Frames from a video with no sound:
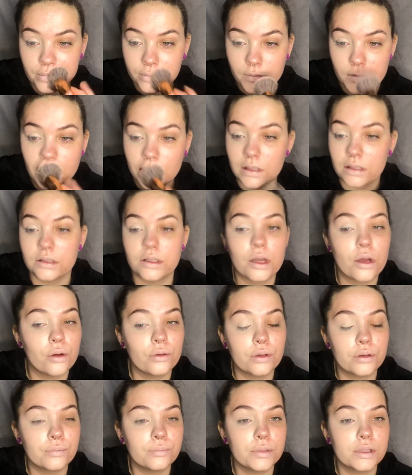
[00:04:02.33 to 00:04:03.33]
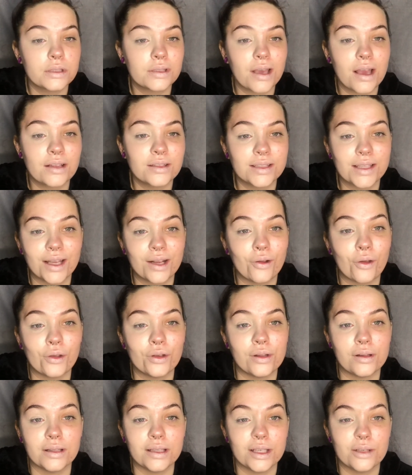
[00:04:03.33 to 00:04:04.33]
And don't be scared to get it on your
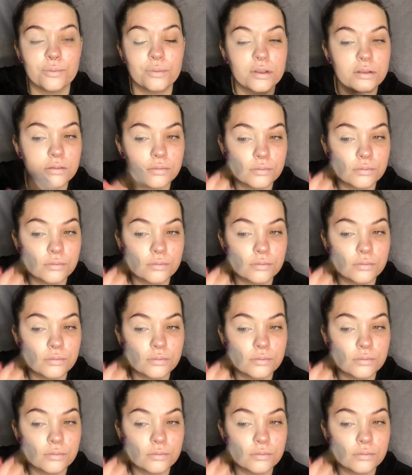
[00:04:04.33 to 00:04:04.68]
lips.